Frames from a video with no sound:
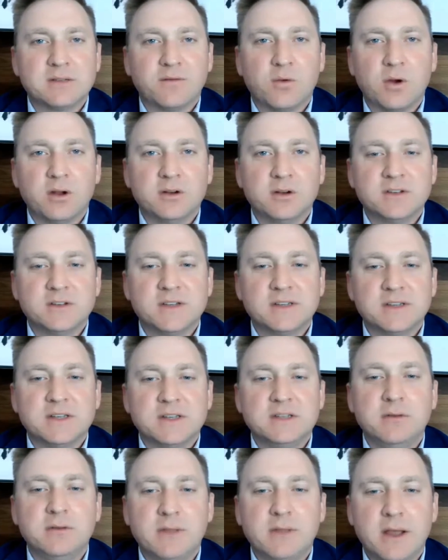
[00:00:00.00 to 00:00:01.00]

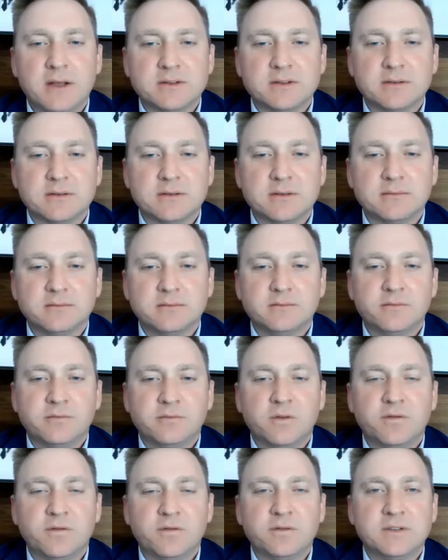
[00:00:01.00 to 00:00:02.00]
$462,000
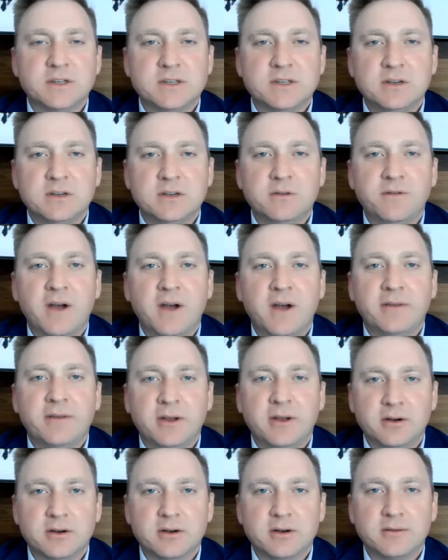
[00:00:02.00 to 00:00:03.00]
or
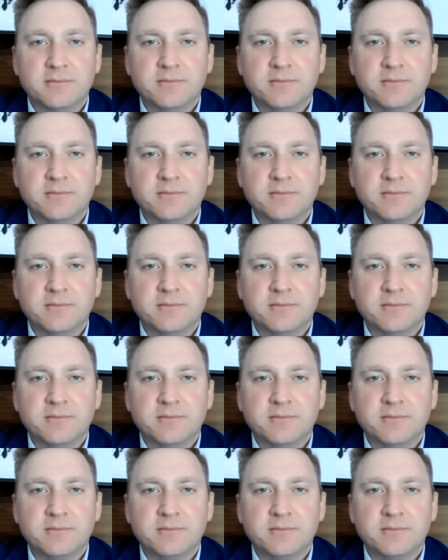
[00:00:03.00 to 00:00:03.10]
$462,500.